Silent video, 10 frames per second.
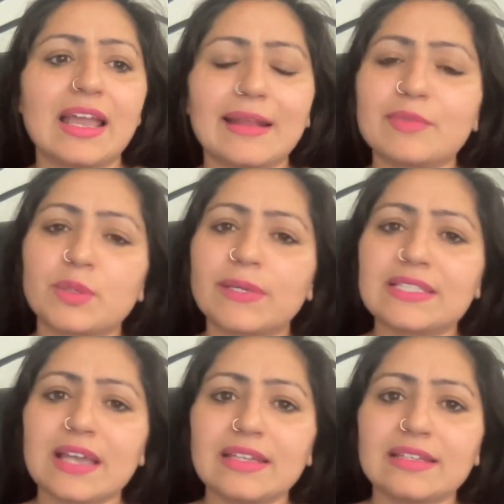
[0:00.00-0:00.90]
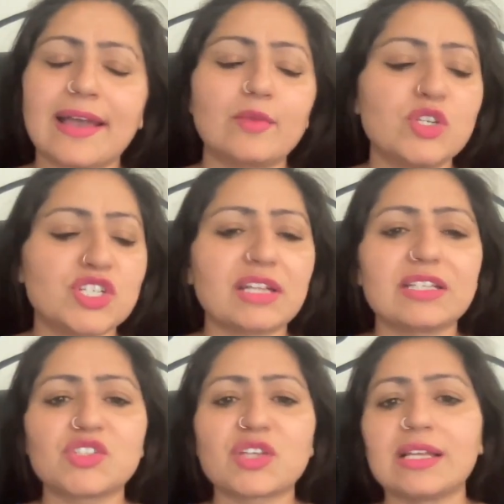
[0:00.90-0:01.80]
and I'm so excited, and we shut
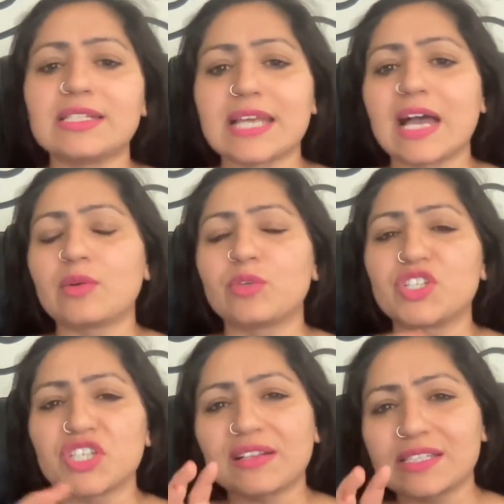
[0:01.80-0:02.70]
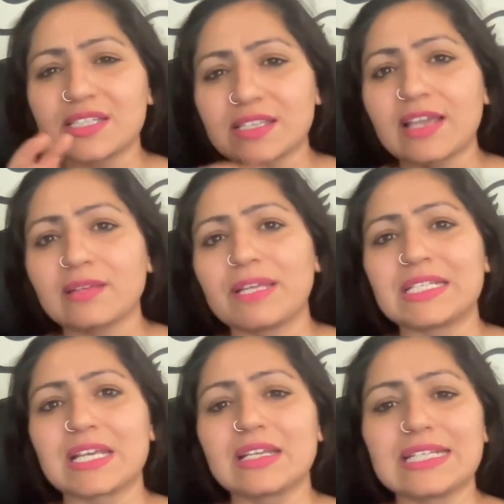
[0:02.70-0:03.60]
this child down, we shut this
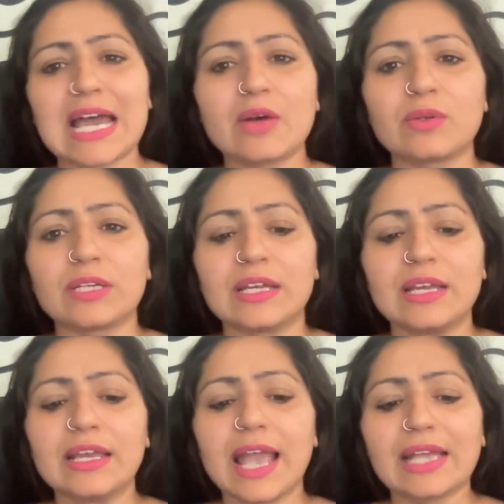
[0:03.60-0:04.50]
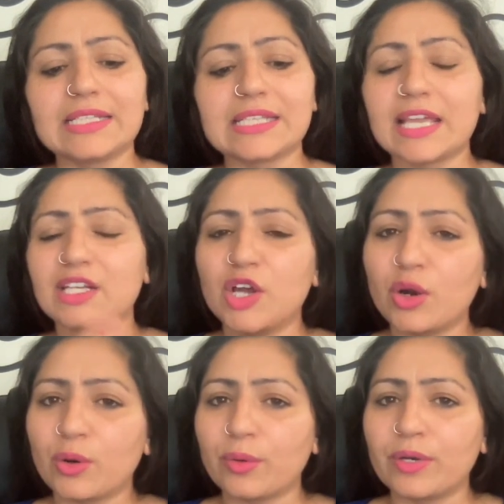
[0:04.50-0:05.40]
excitement down and say,
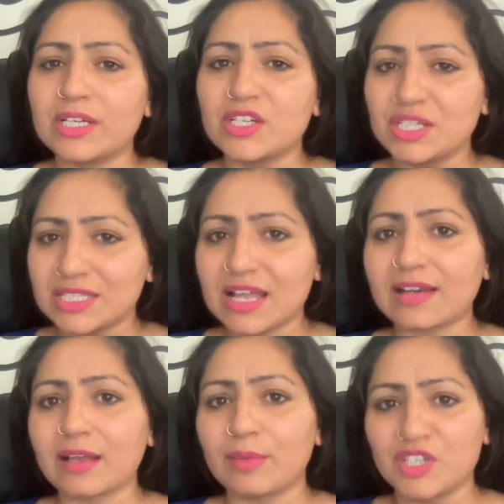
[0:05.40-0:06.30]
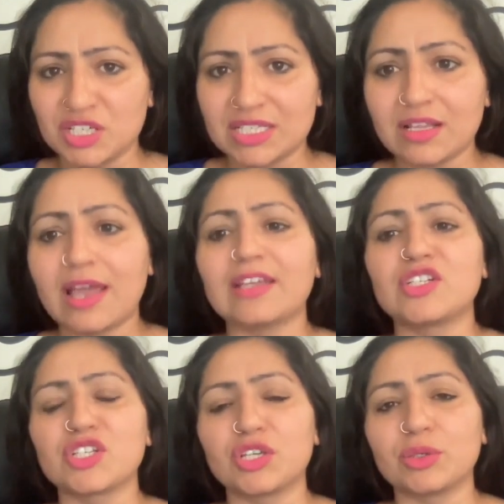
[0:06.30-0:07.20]
no, she's not coming, she's lying
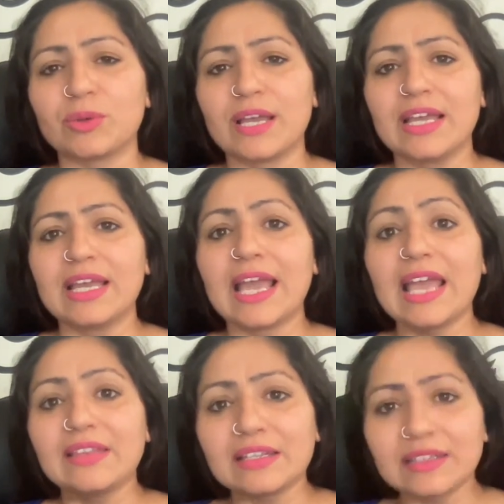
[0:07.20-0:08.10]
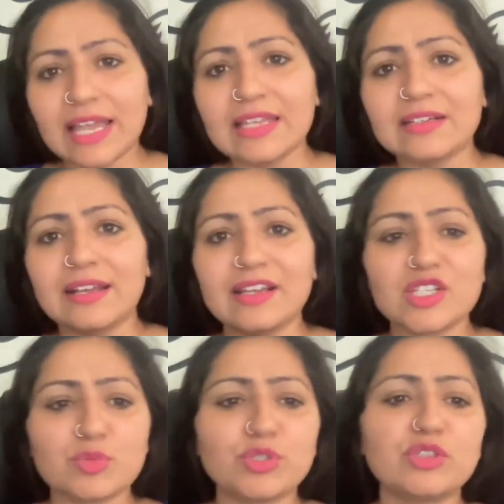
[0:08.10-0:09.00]
to you. And then later it
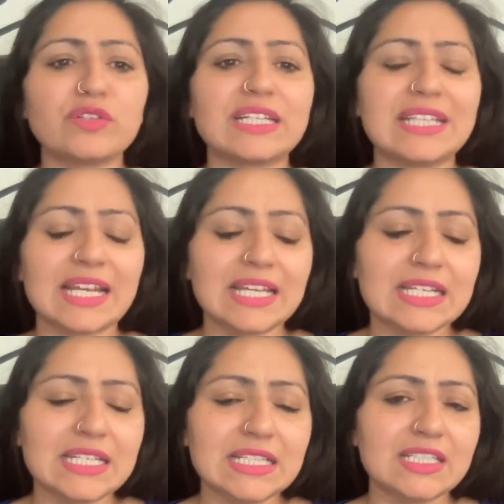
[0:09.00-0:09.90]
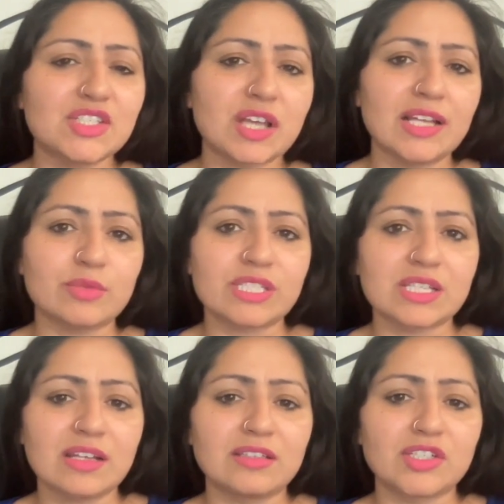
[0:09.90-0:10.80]
is proven that indeed this child was
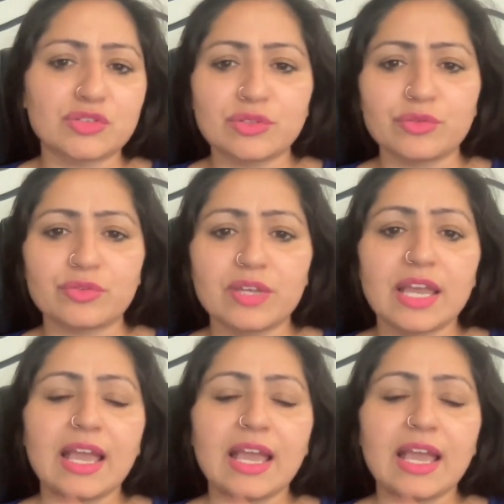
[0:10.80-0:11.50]
telling the truth,